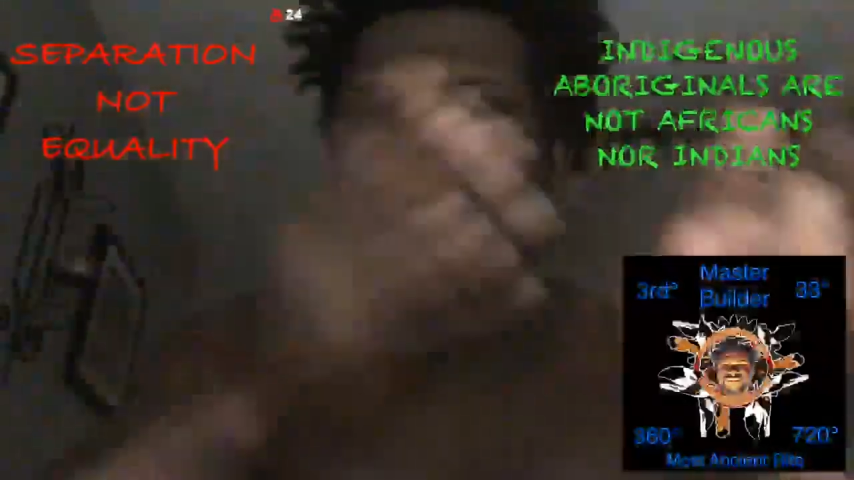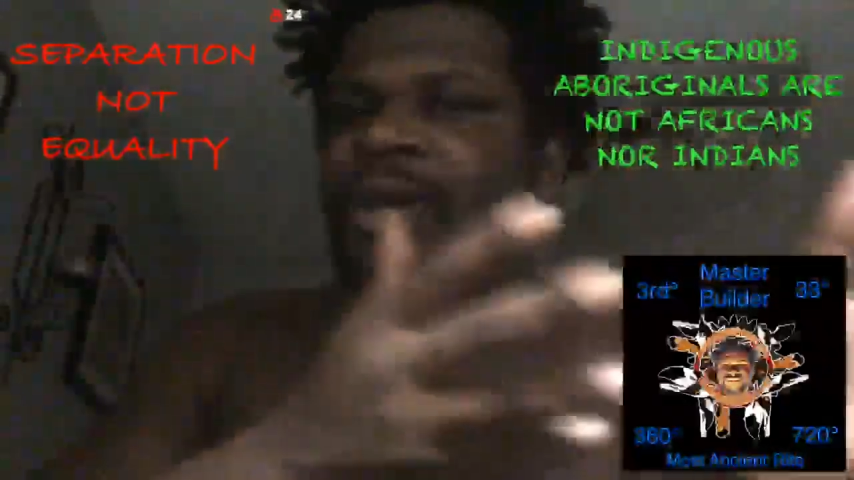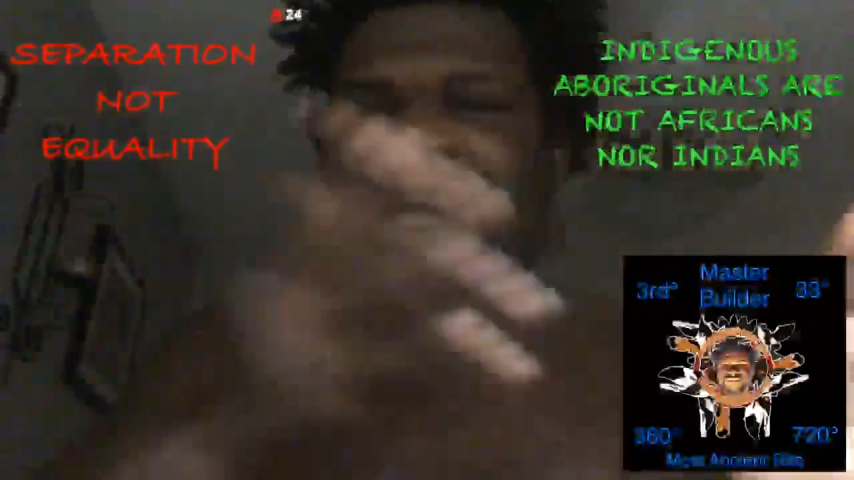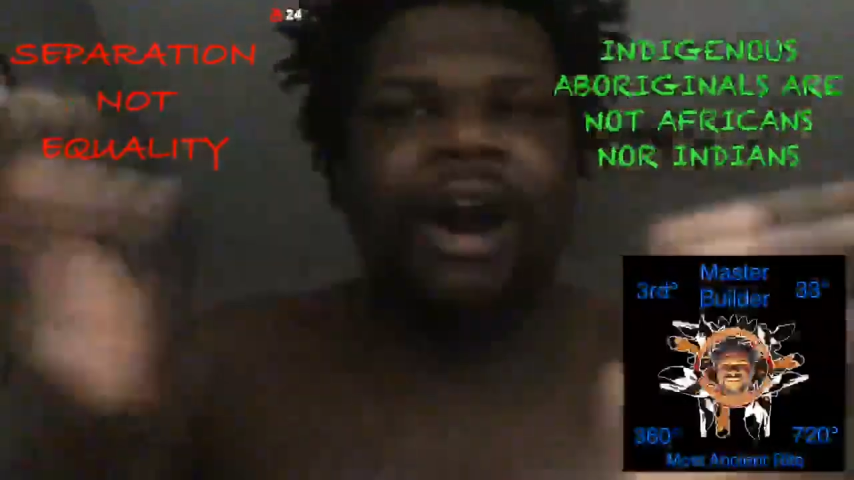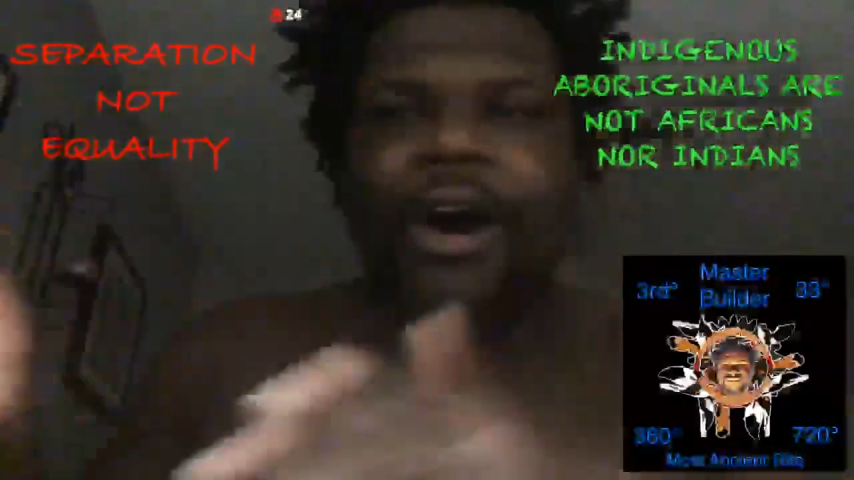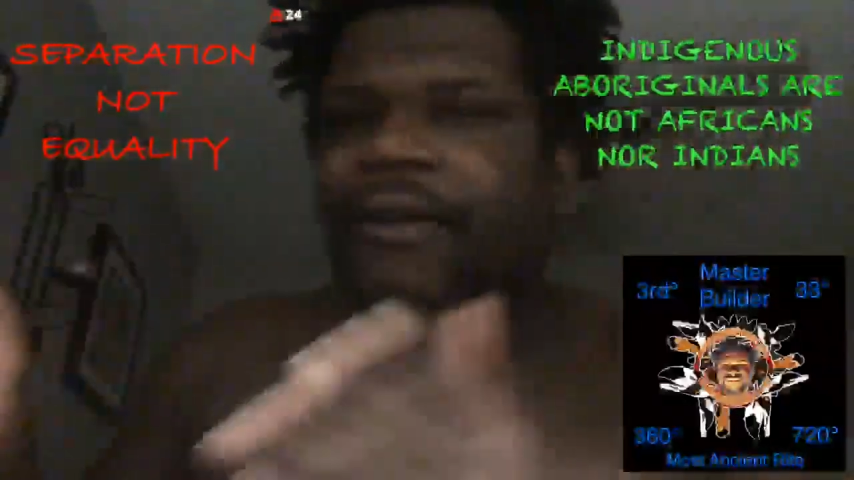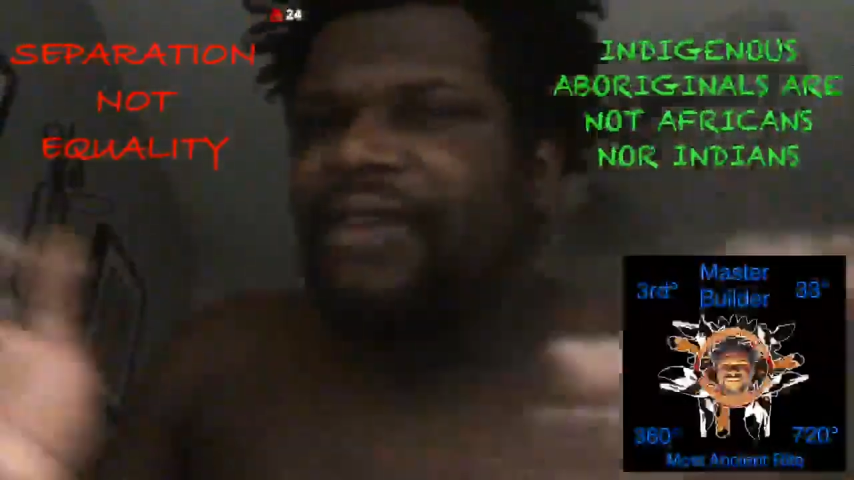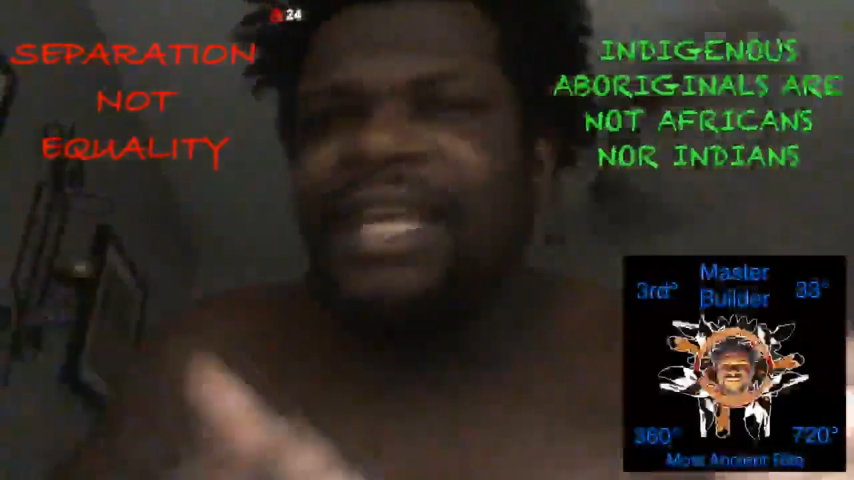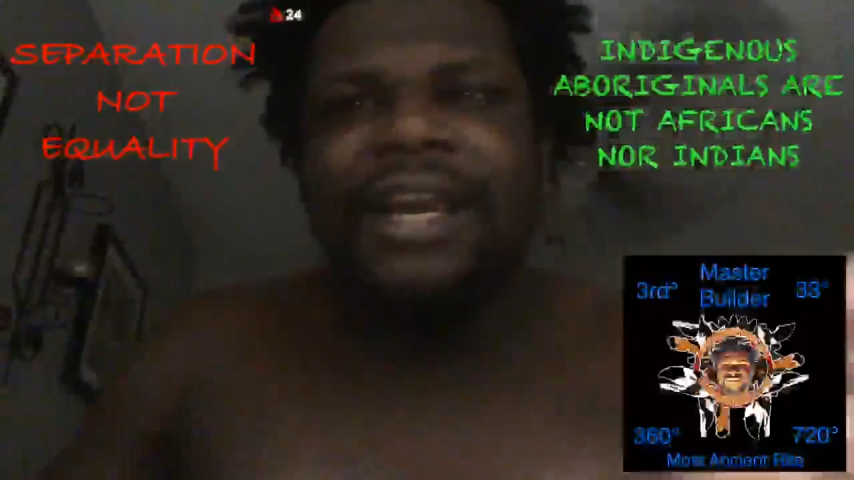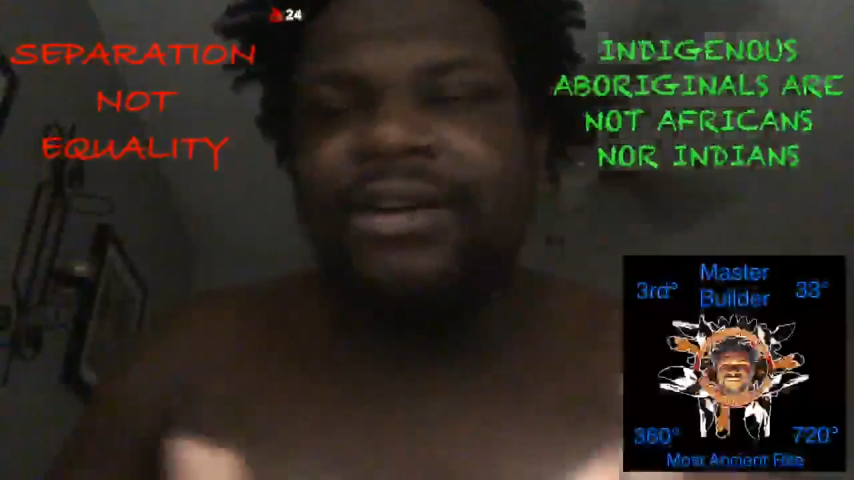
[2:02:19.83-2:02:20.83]
when the whole
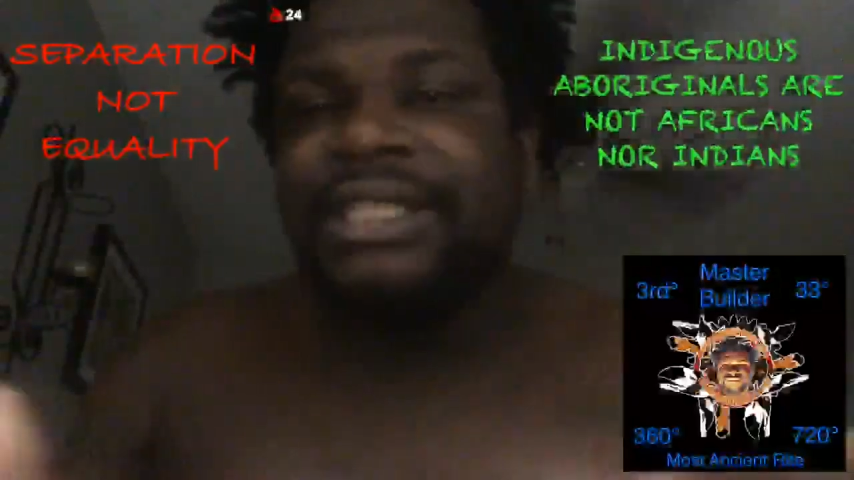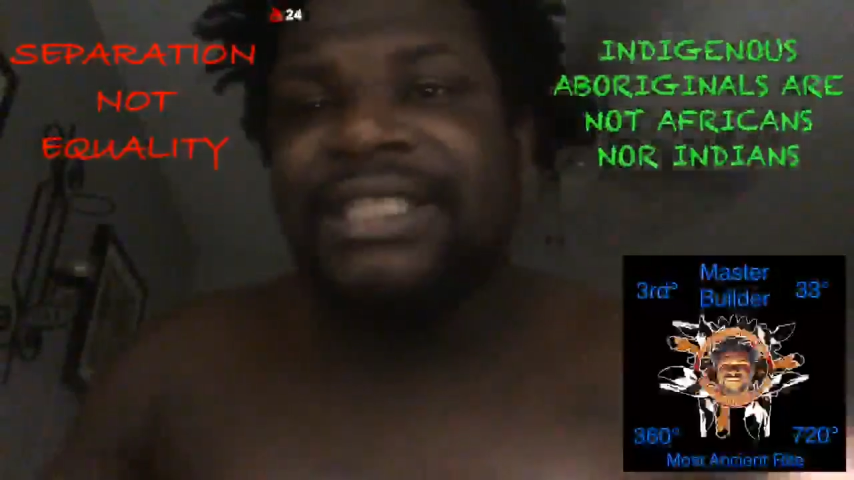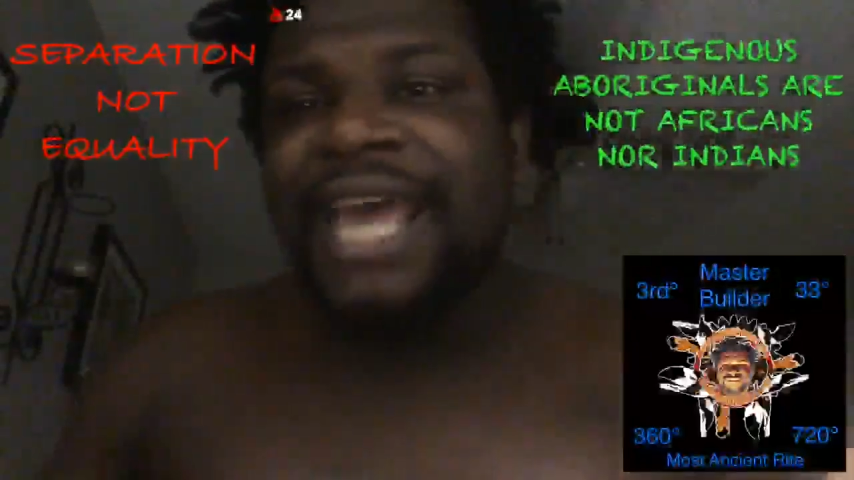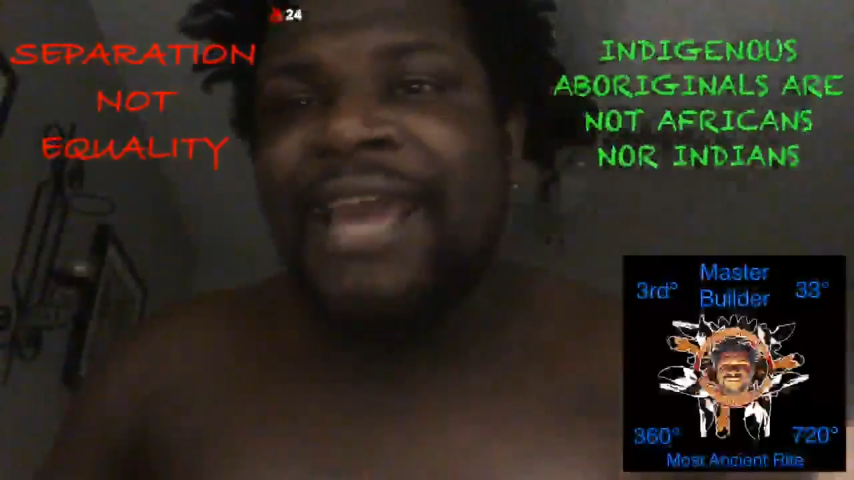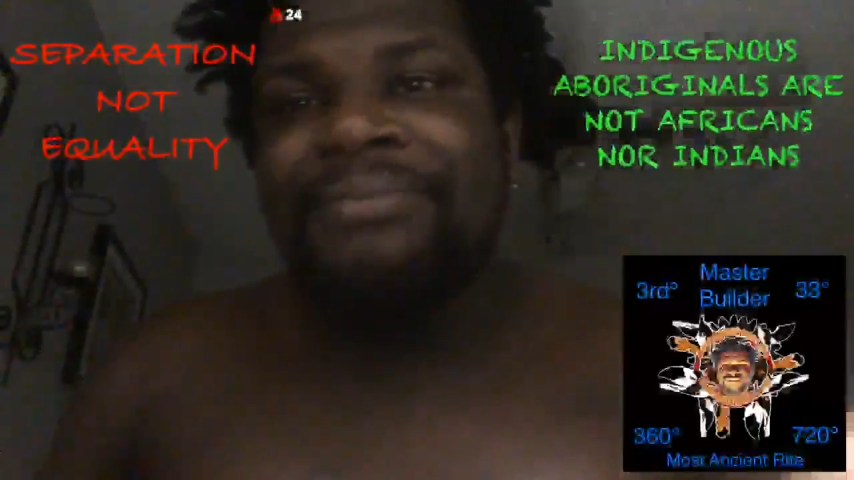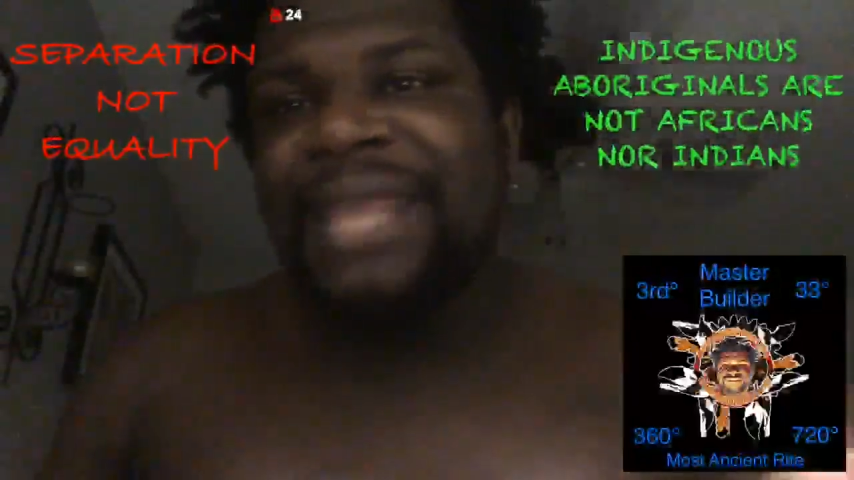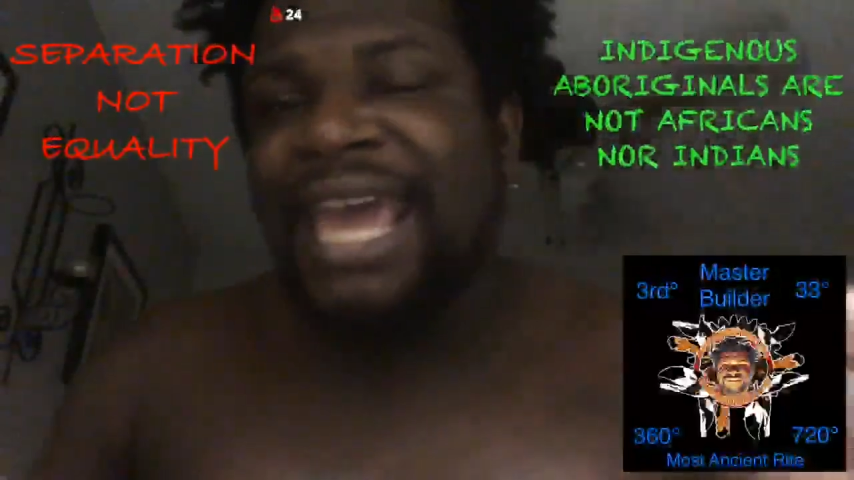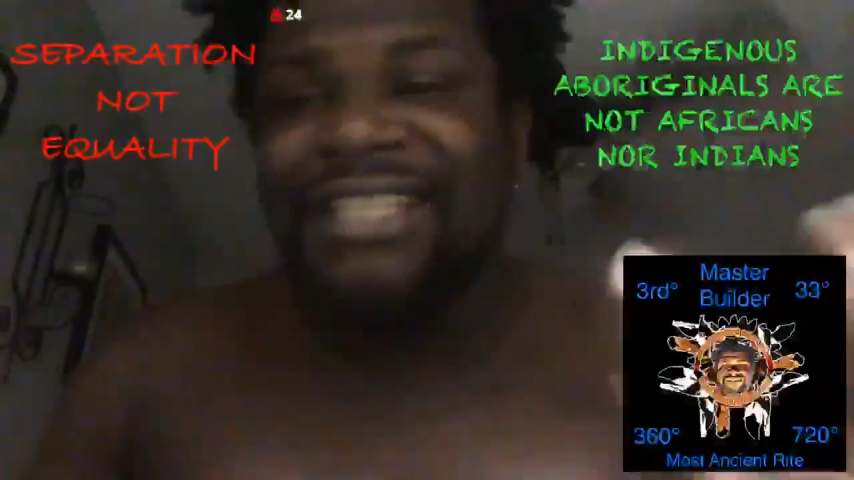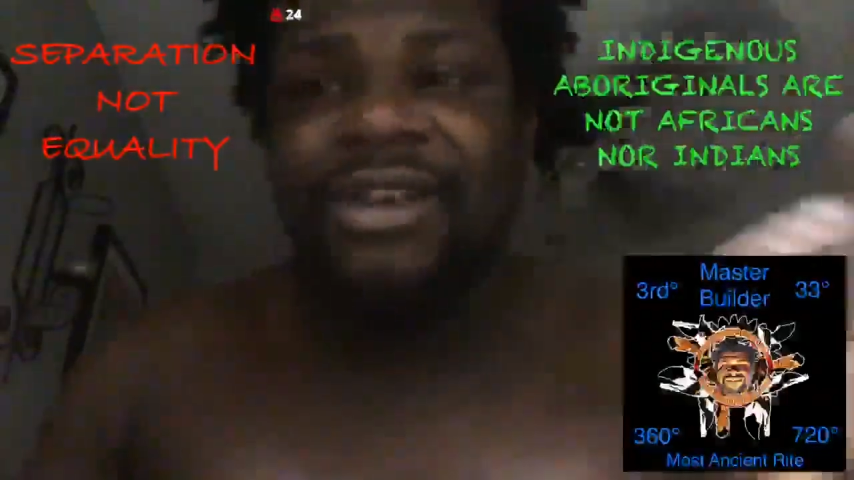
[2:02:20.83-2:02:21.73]
video is the same thing?